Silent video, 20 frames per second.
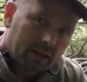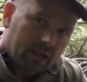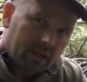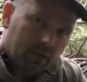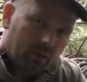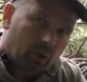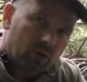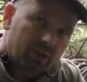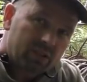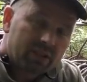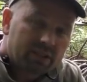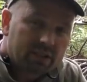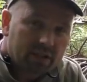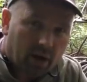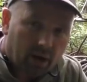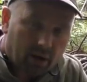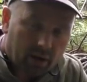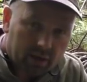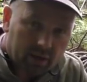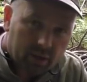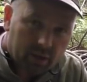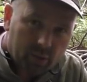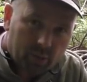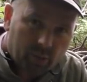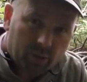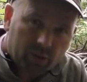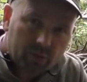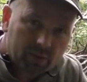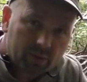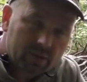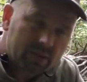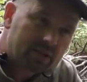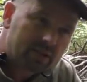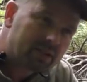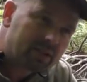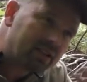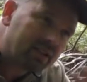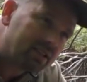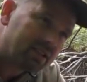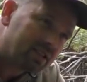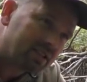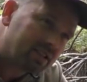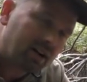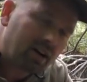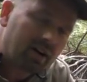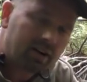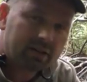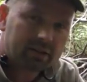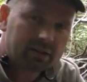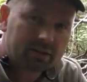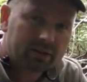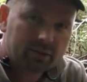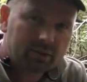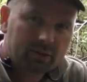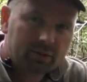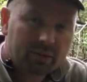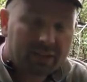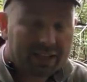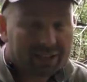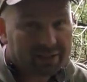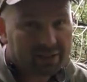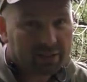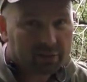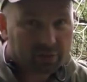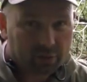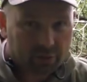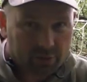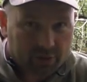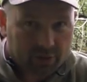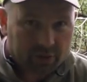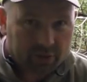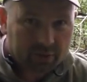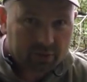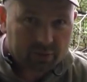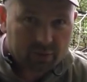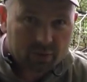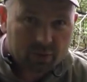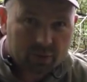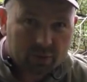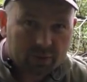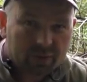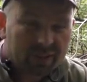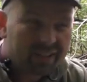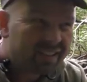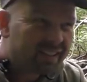It wasn't dark, but it was starting to get dusk, so